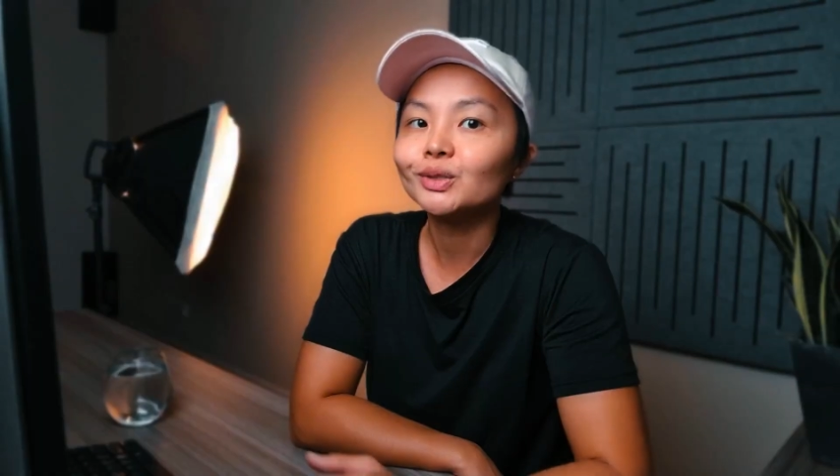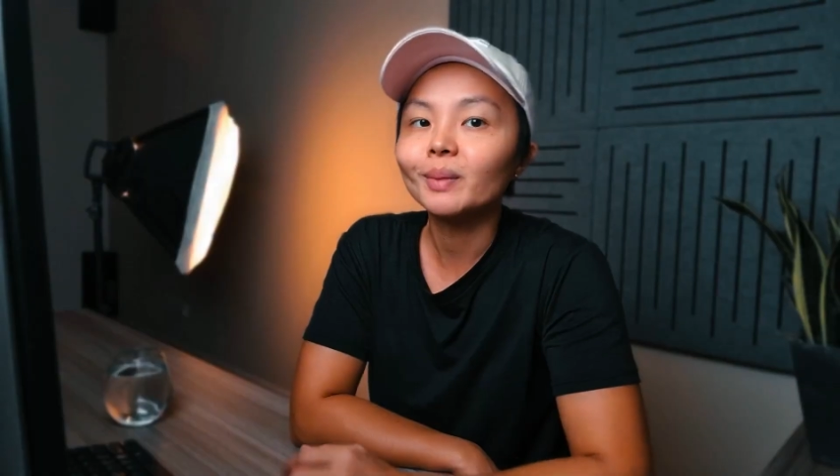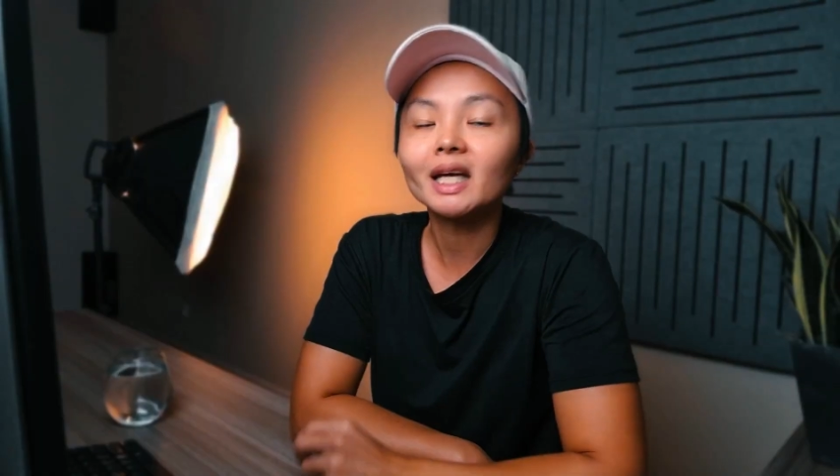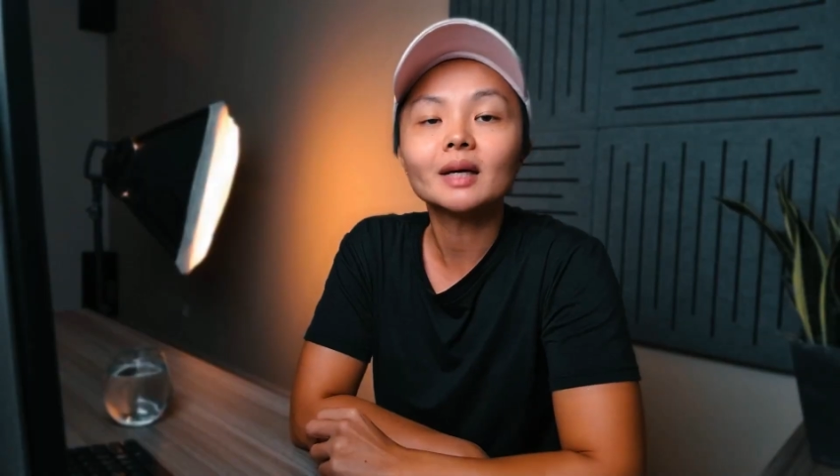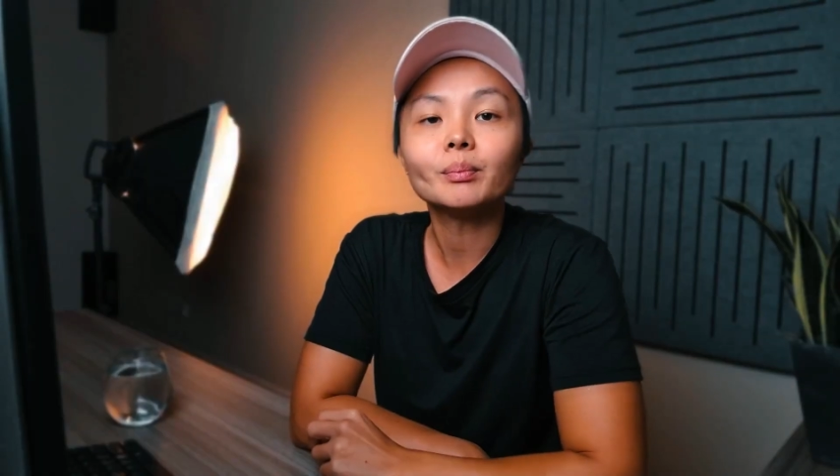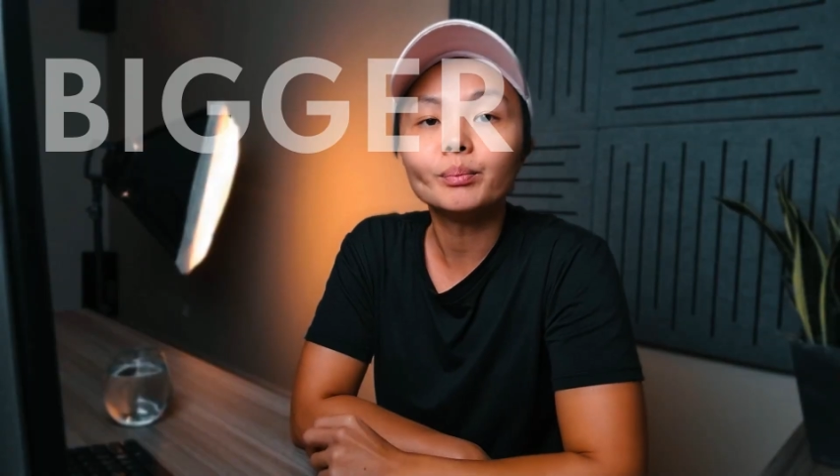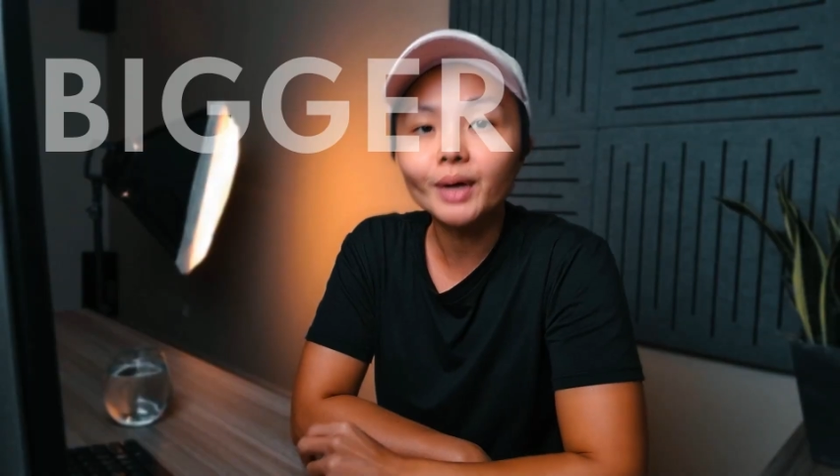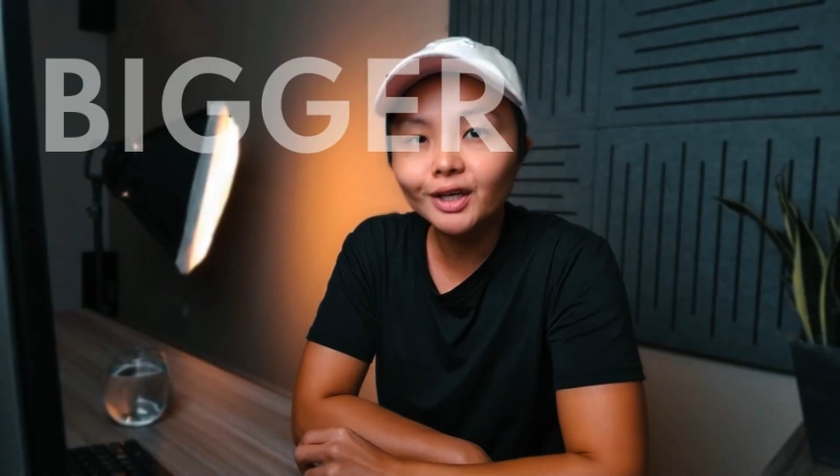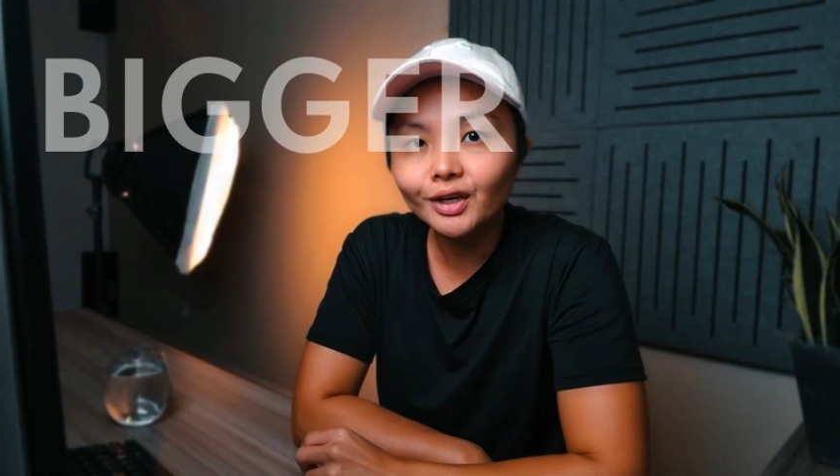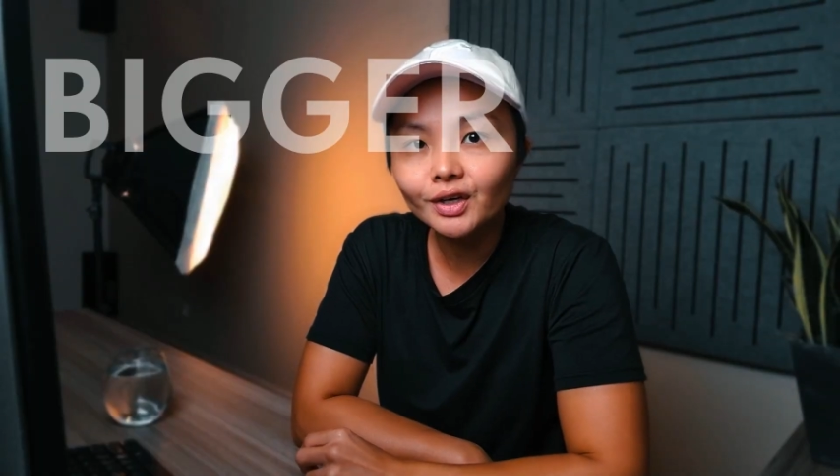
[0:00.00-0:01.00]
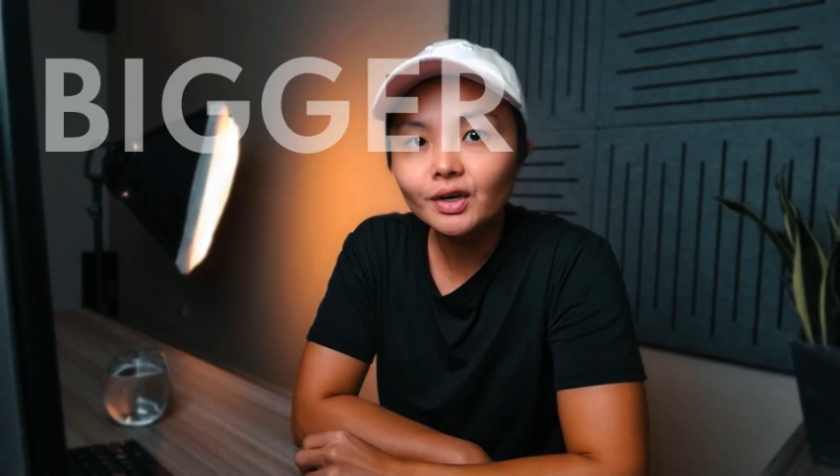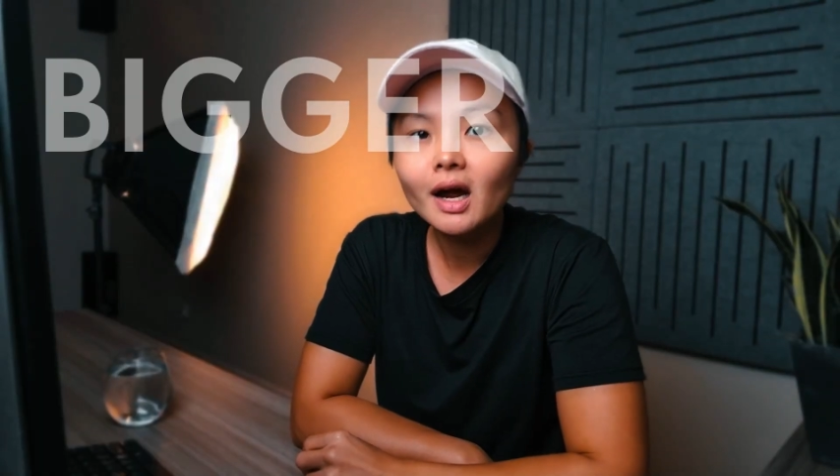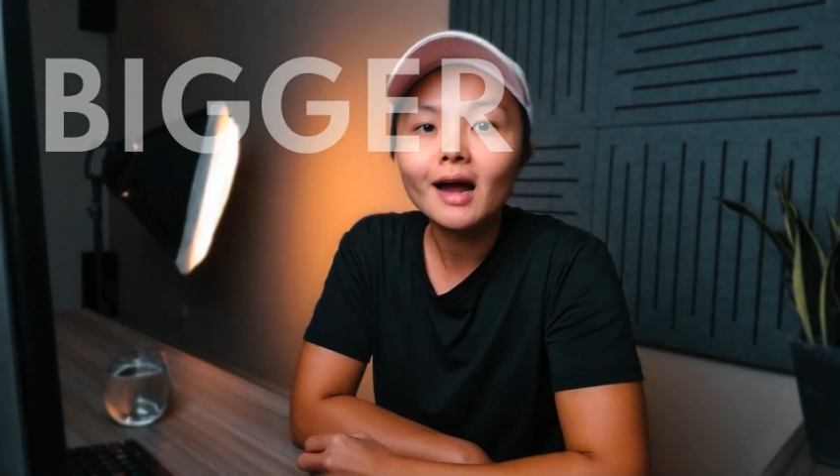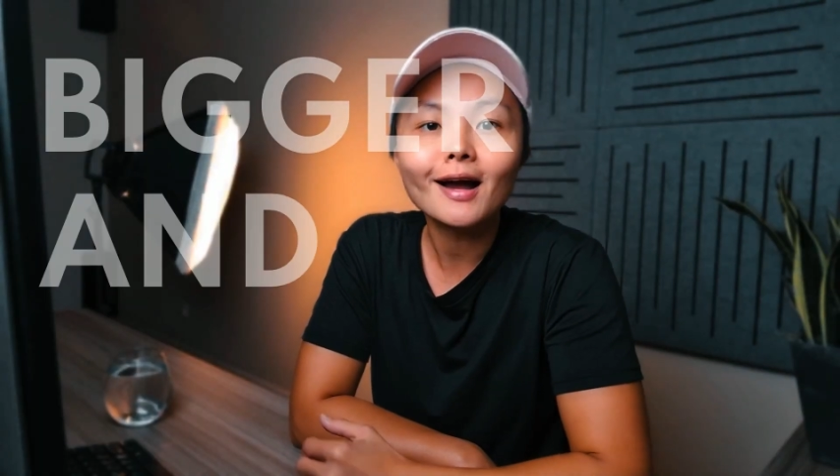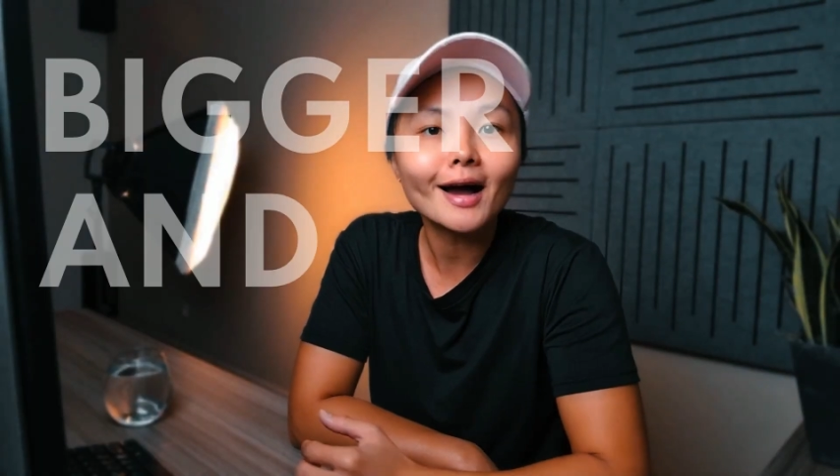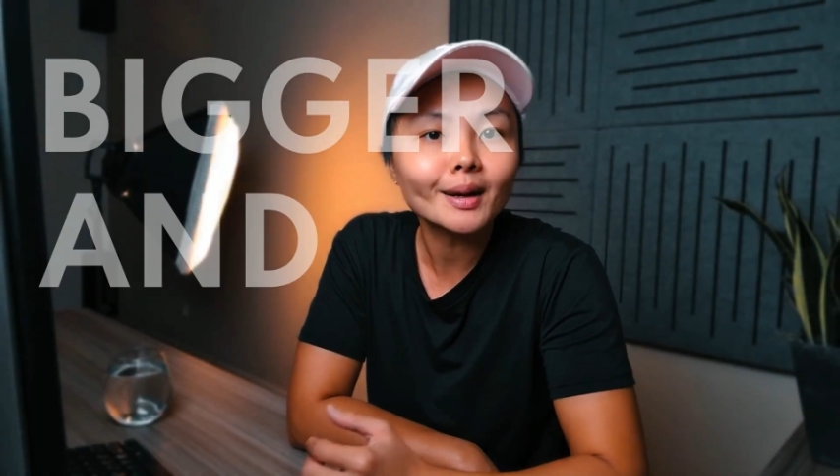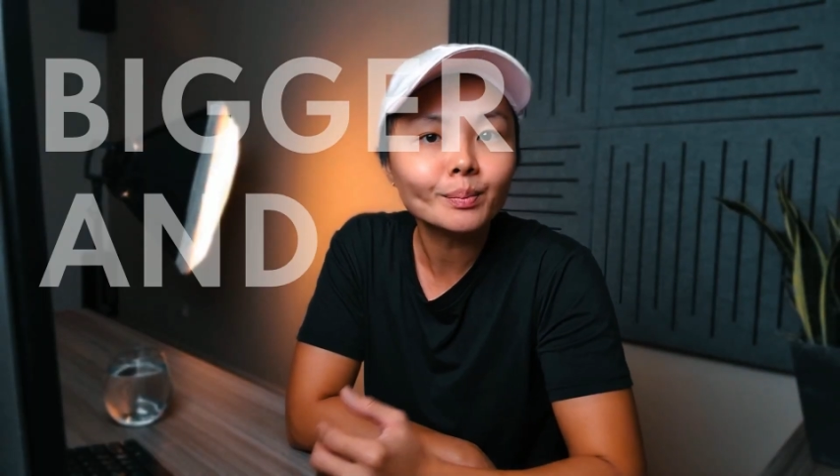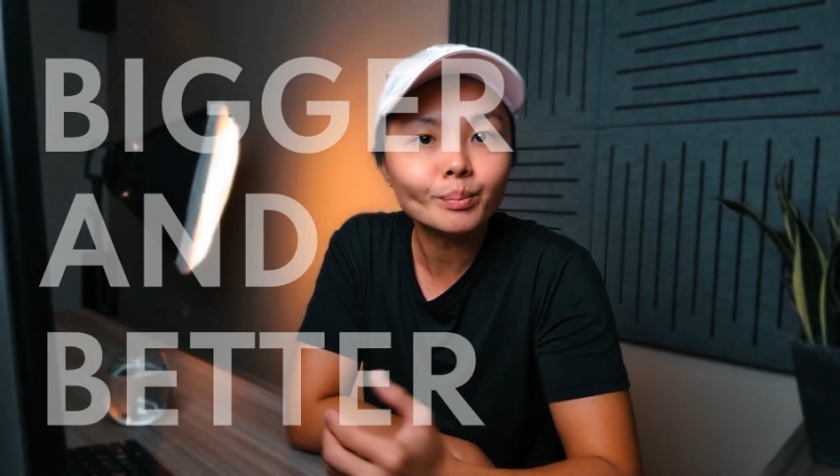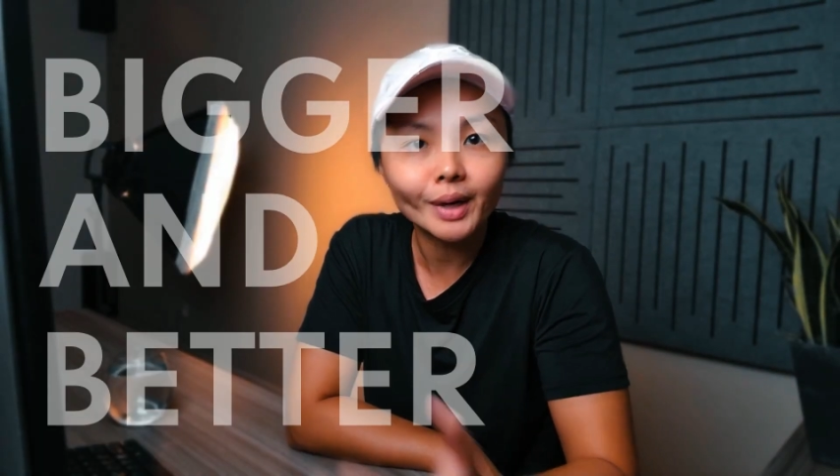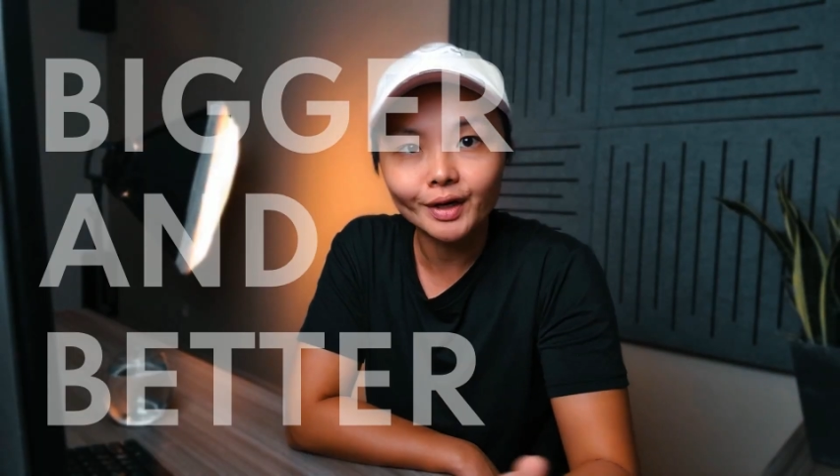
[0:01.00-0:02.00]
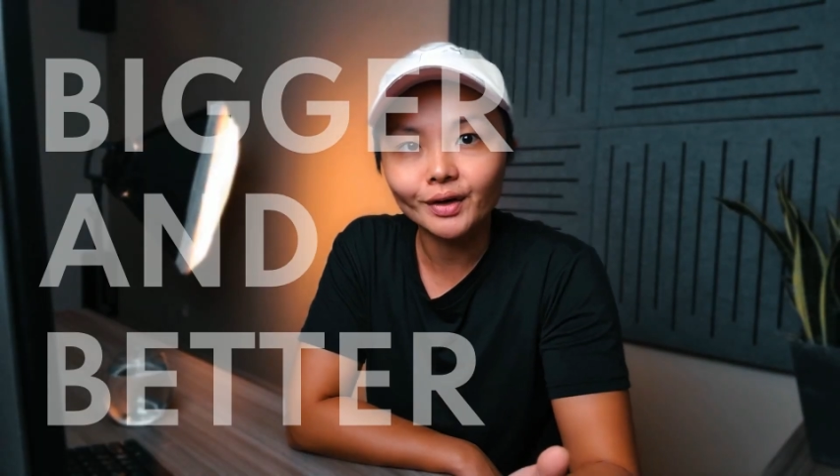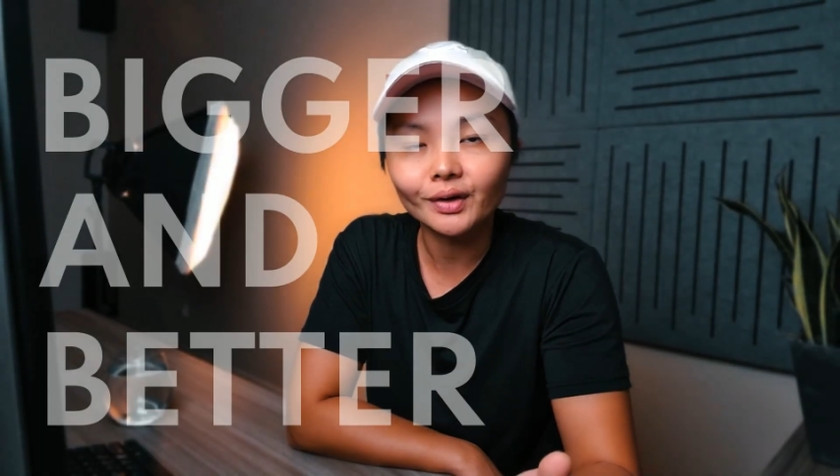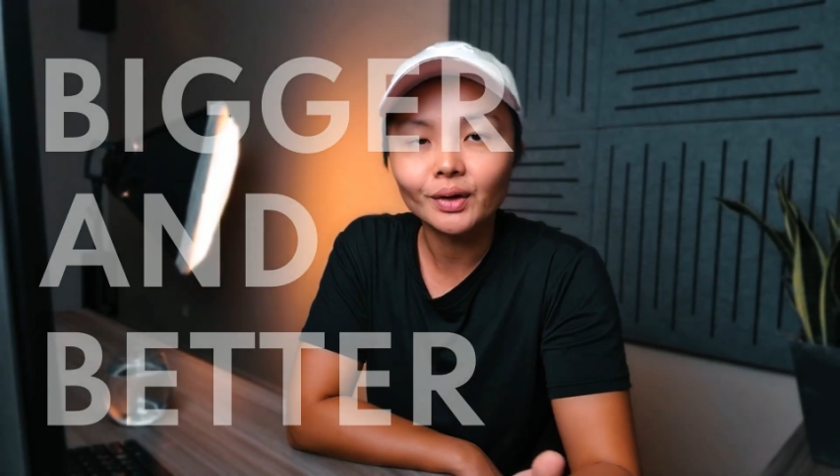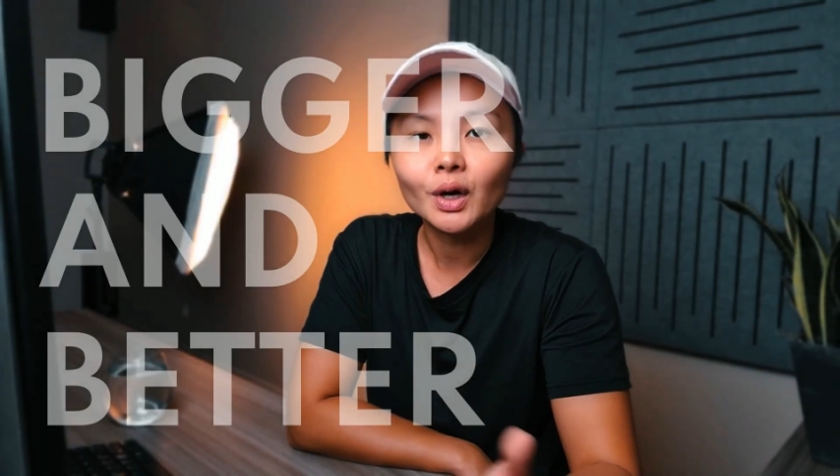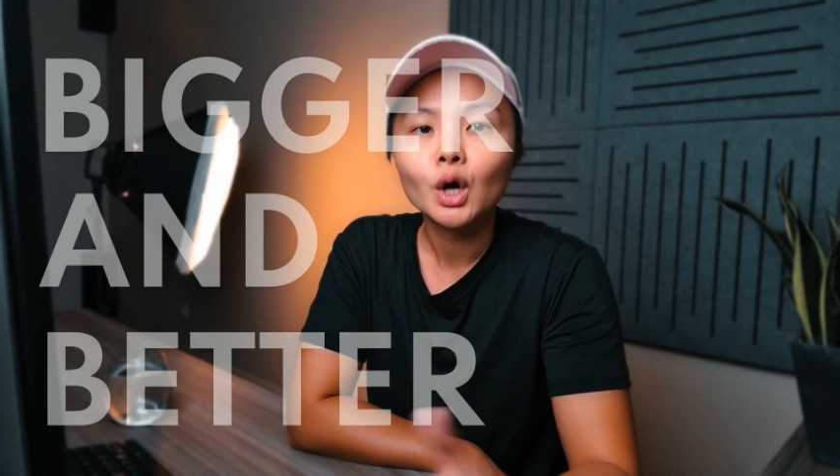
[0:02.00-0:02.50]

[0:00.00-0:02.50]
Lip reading: to make it bigger and better.